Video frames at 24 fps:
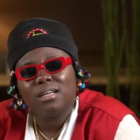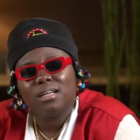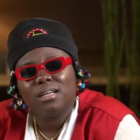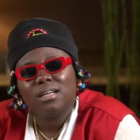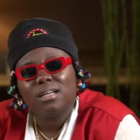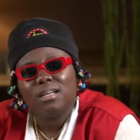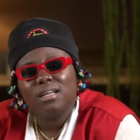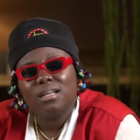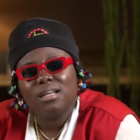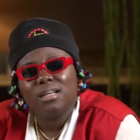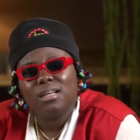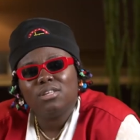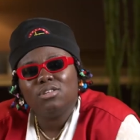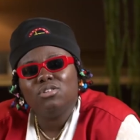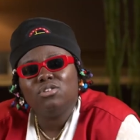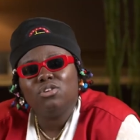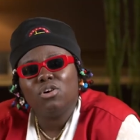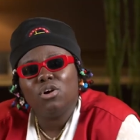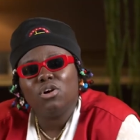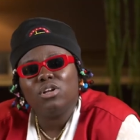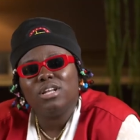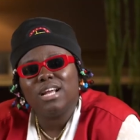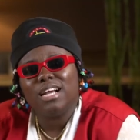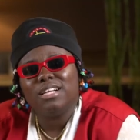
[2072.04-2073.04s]
I'm Jamaican.
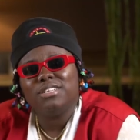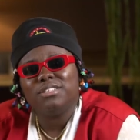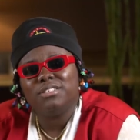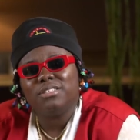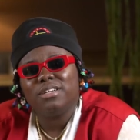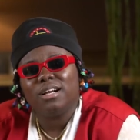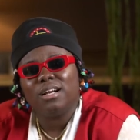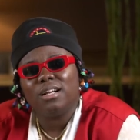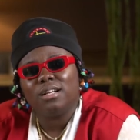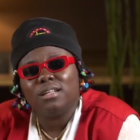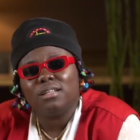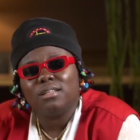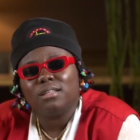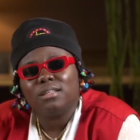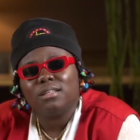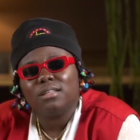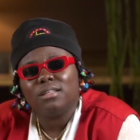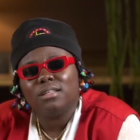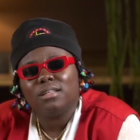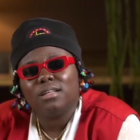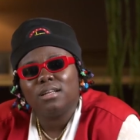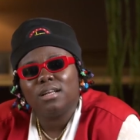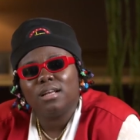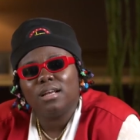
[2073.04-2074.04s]
You're Nigerian?
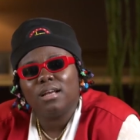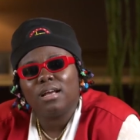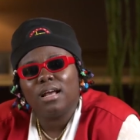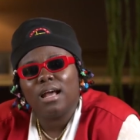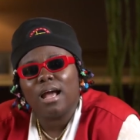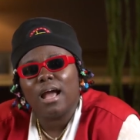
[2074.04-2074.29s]
Oh, okay.